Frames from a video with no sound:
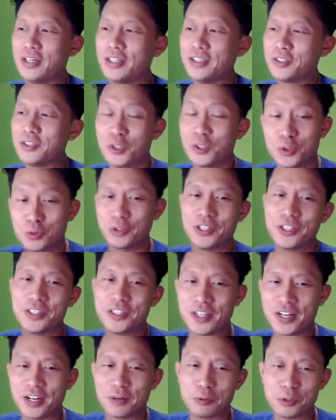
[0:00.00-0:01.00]
it's really
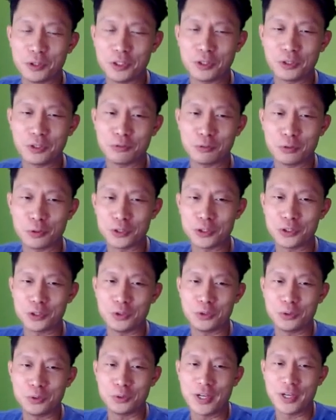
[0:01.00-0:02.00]
exciting. I'm really looking forward
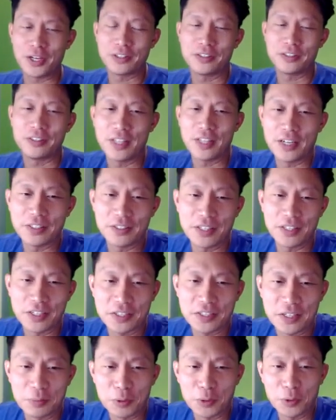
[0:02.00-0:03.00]
to that
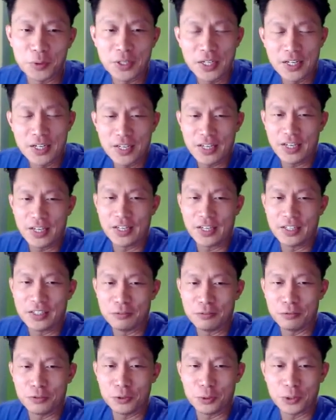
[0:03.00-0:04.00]
demo. And
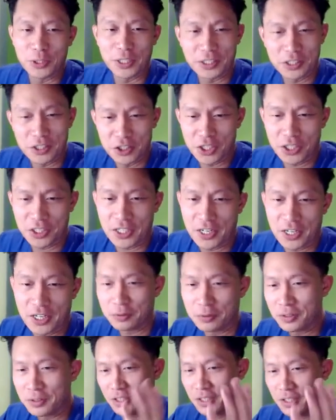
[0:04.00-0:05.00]
if you would like to check that out,
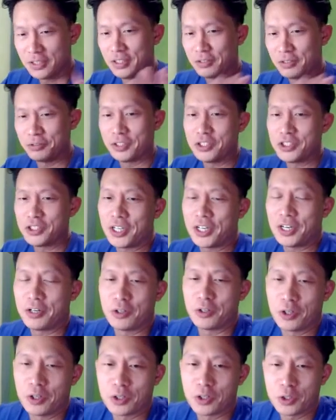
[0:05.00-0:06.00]
definitely check out
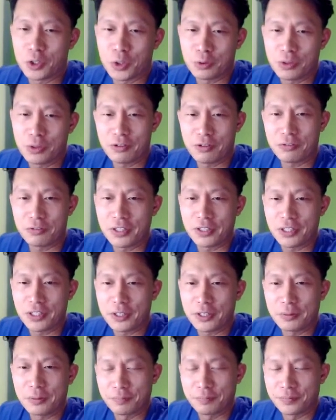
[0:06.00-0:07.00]
our Code Cafe
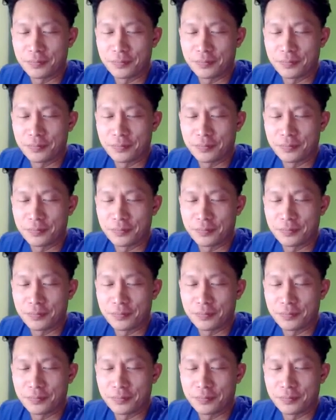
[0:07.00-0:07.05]
link.